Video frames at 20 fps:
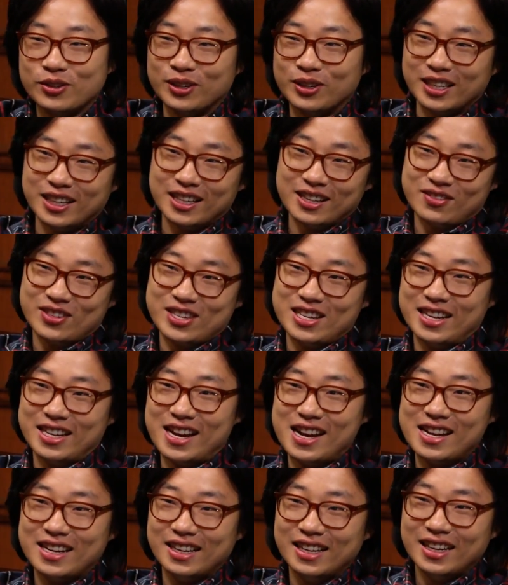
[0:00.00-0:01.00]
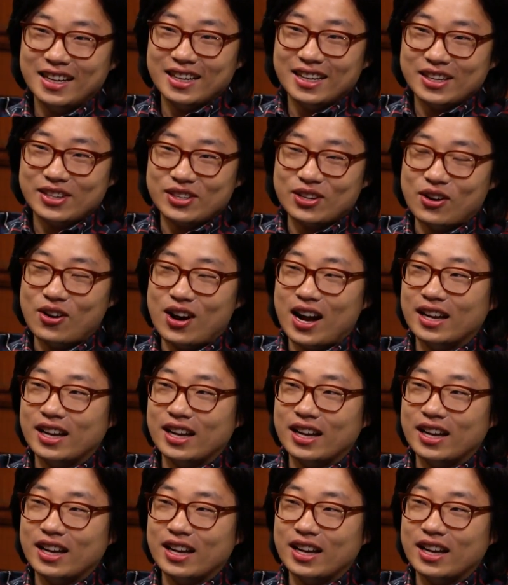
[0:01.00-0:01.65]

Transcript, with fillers: when it comes to that. So mm-hmm.